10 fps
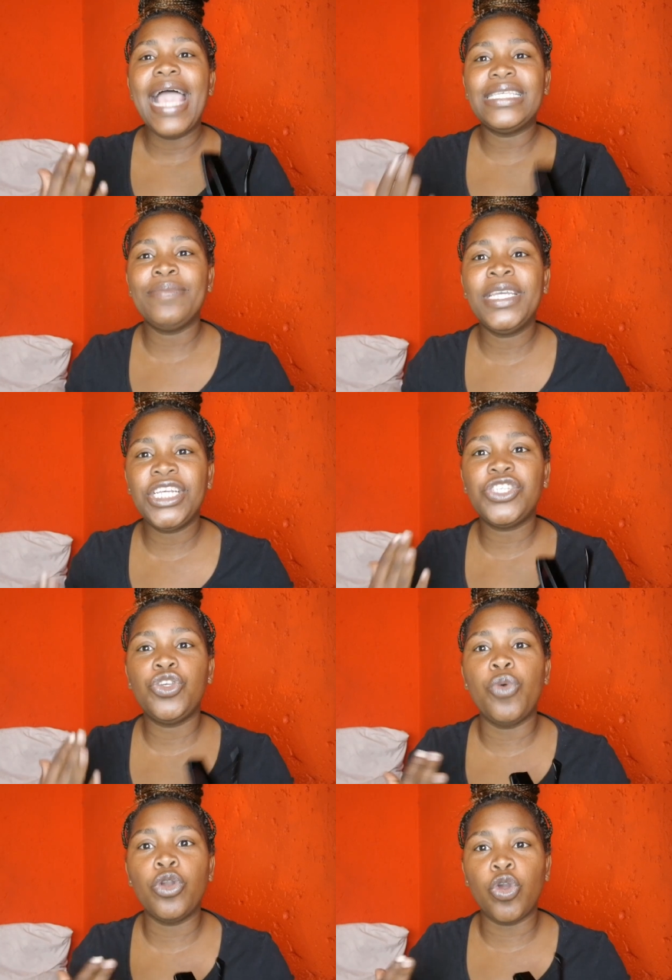As much as
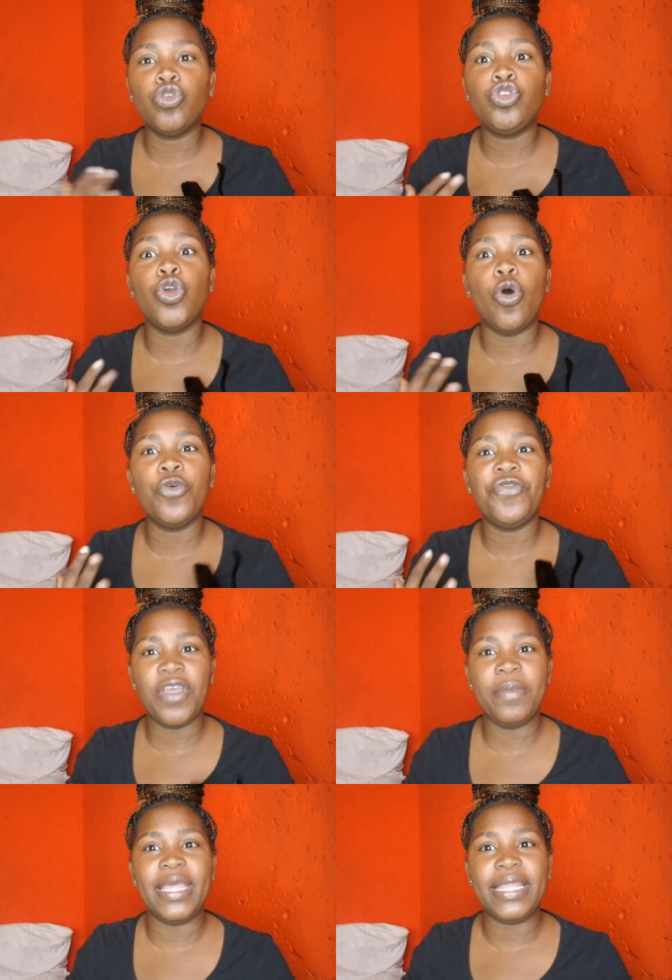you won't go to your own
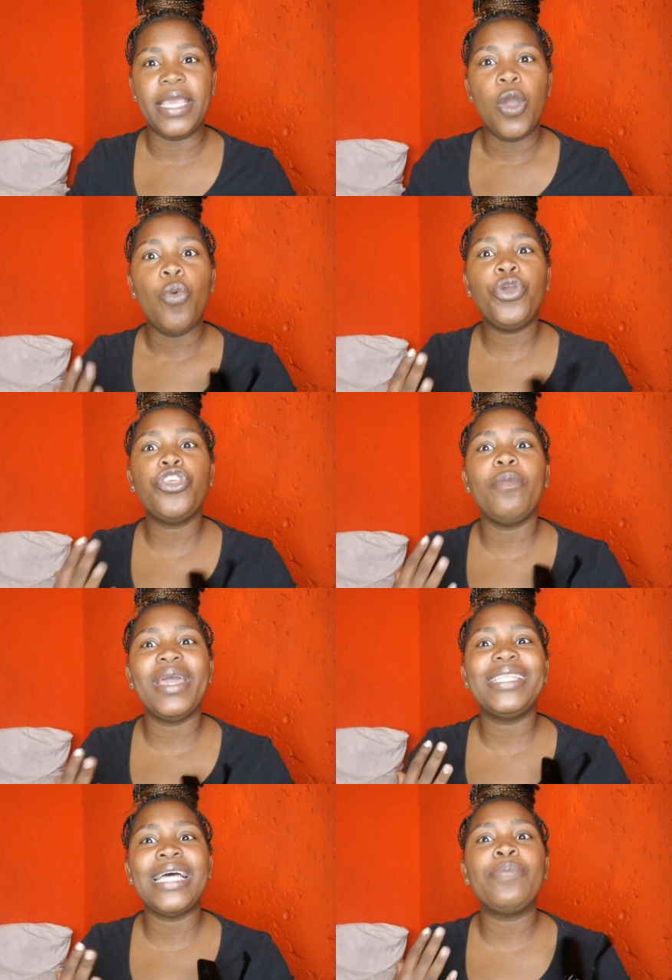family with your
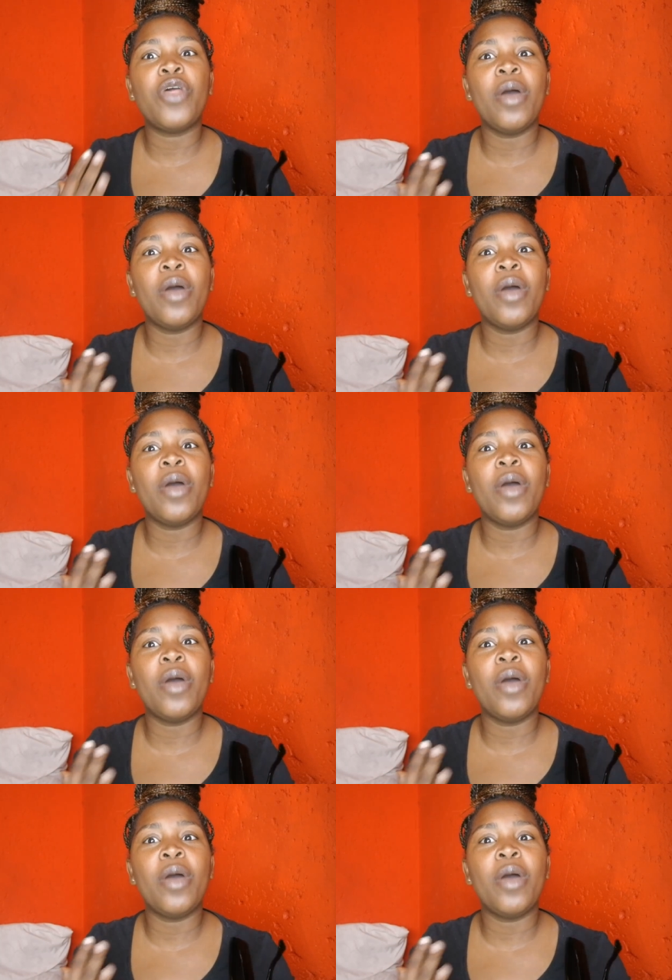marital